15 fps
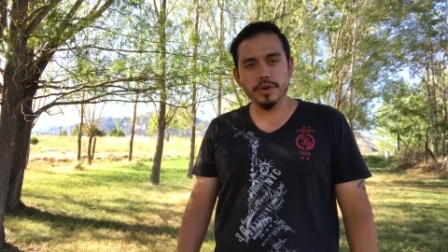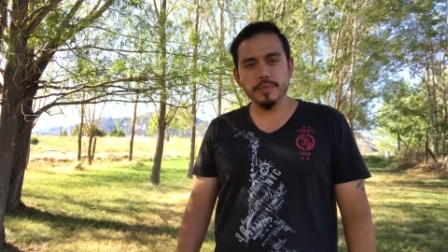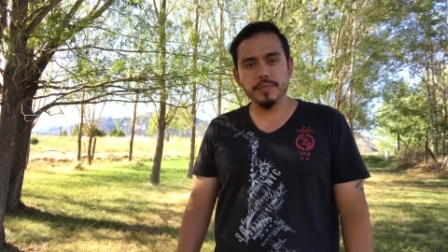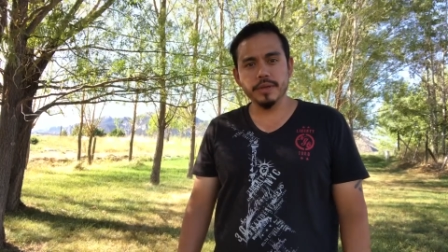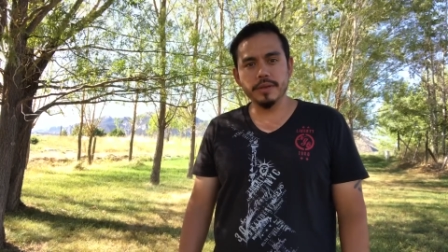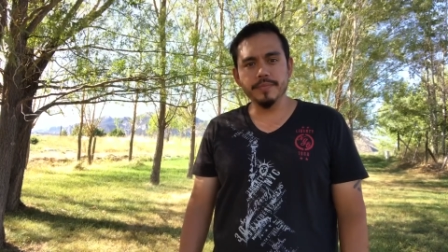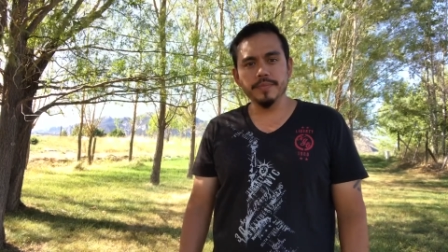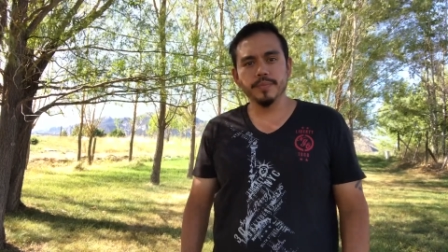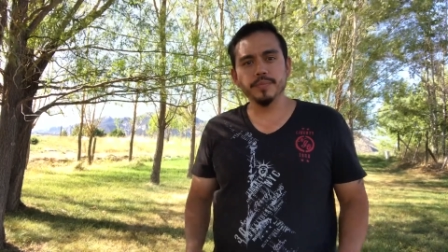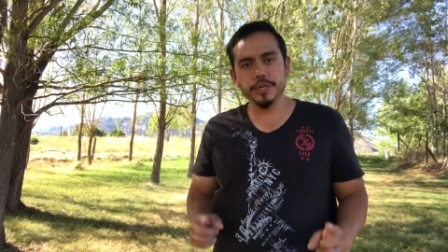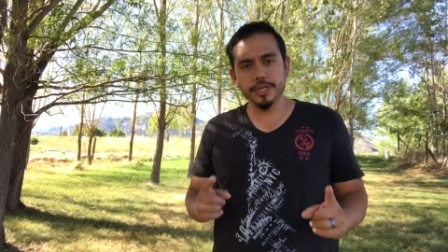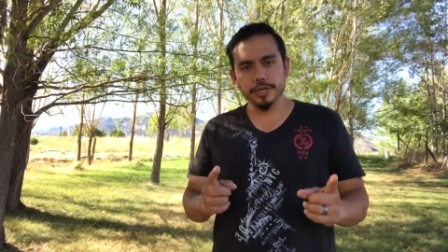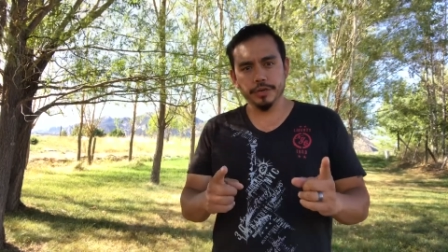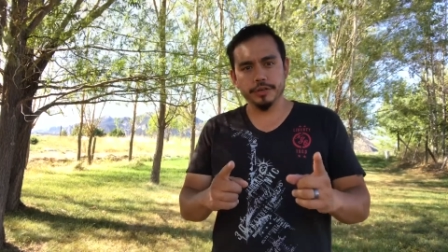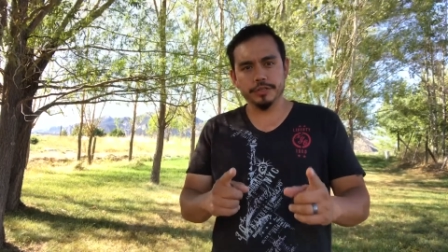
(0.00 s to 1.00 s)
me. Be
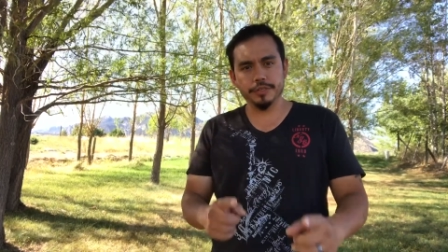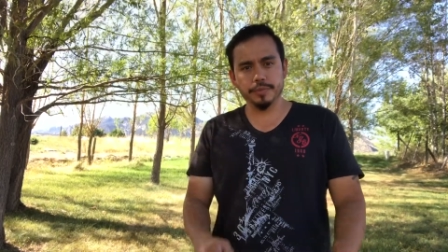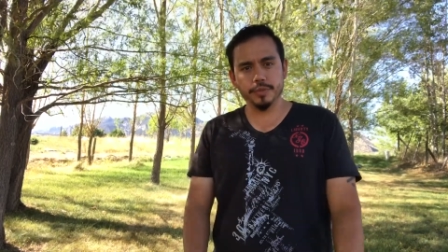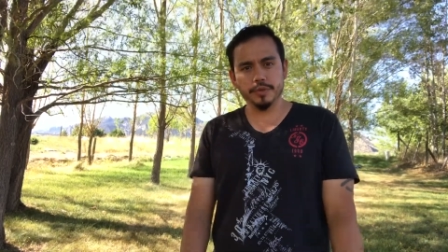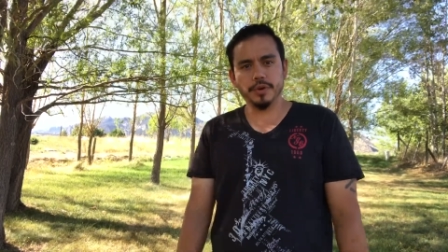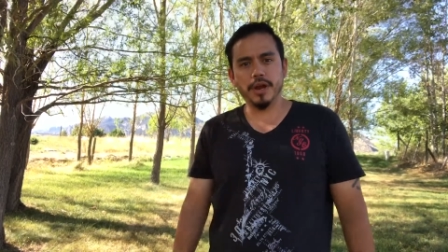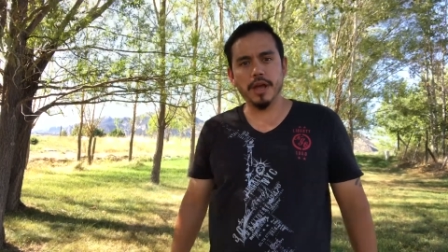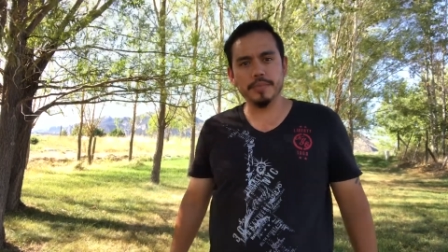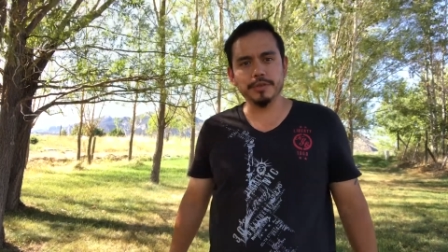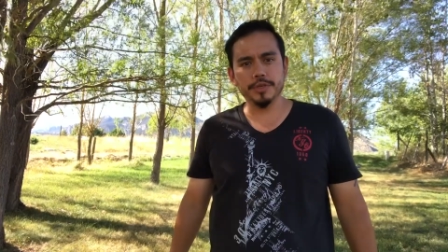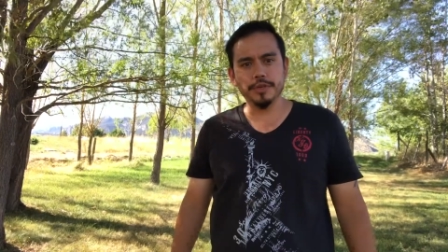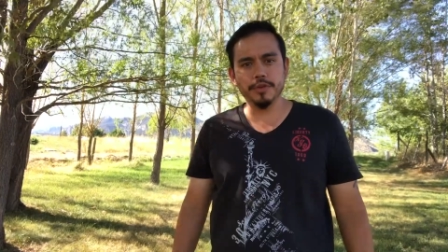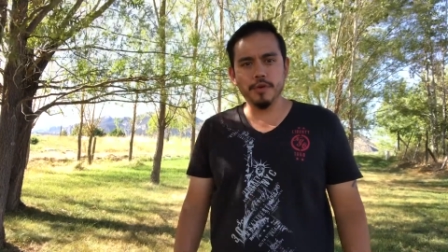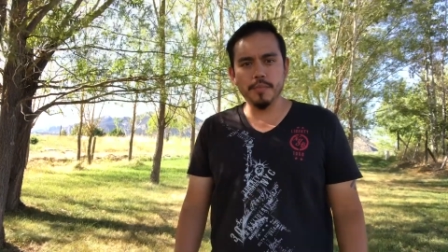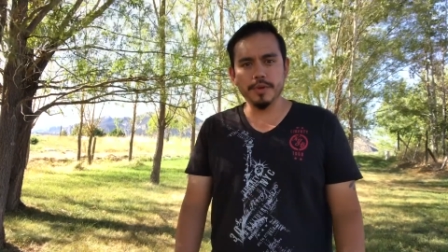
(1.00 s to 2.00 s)
sure to subscribe so you
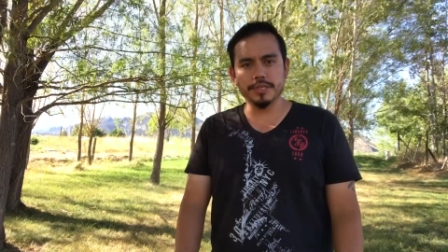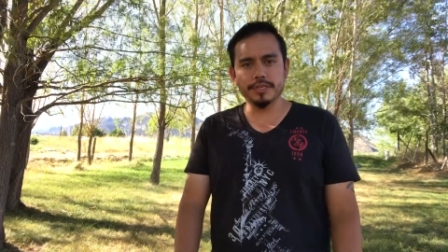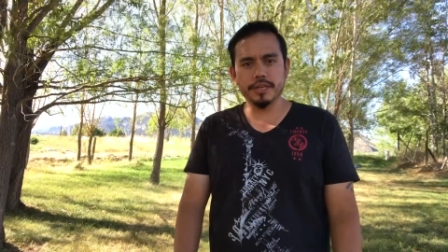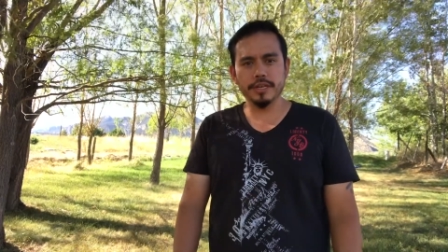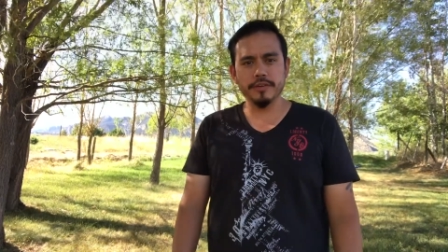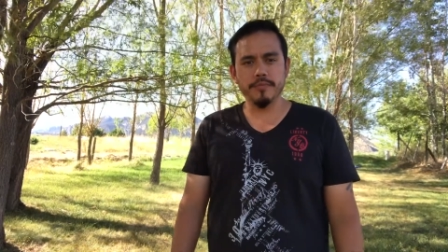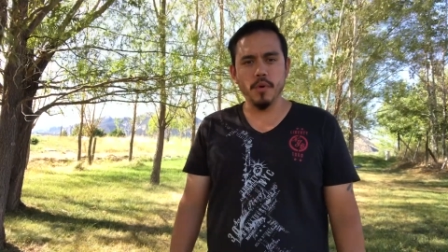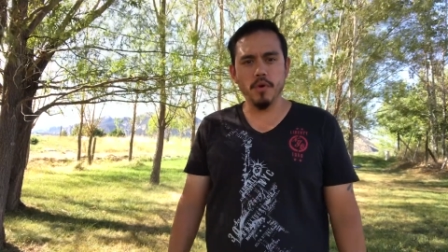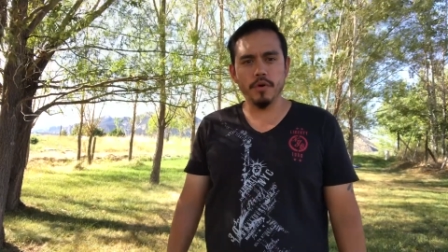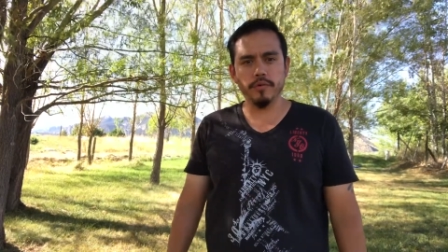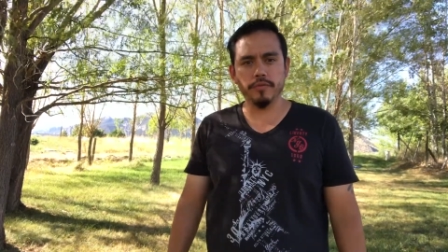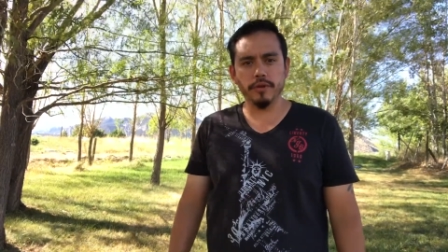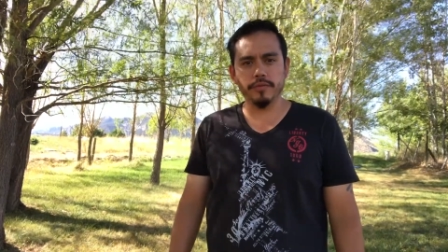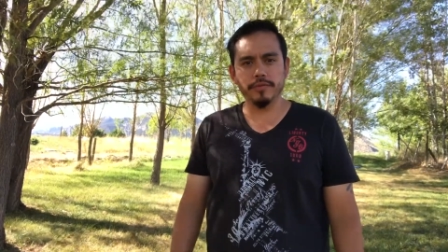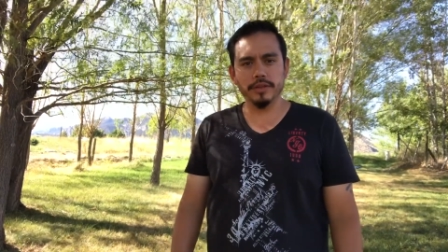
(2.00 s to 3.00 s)
don't miss any more of
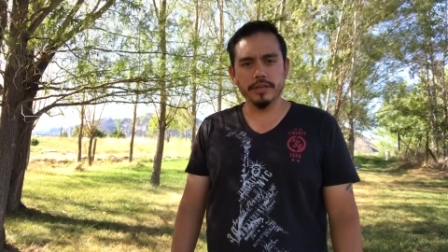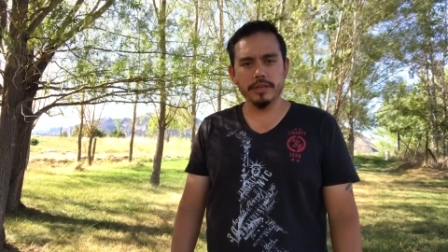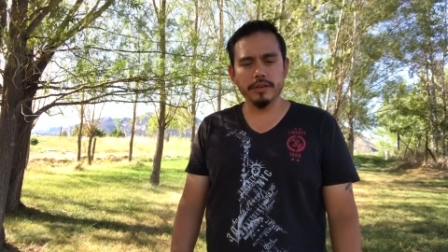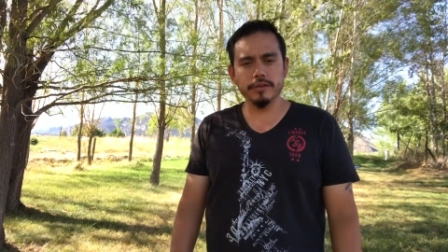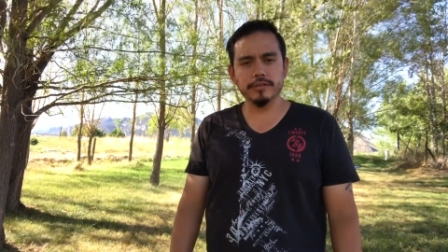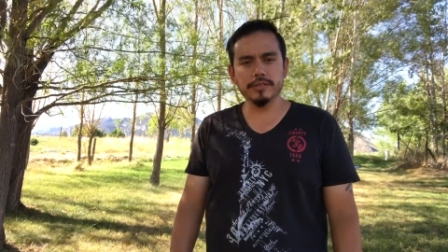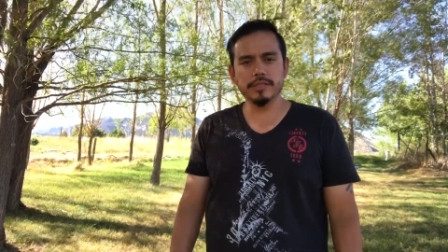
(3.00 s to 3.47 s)
our videos.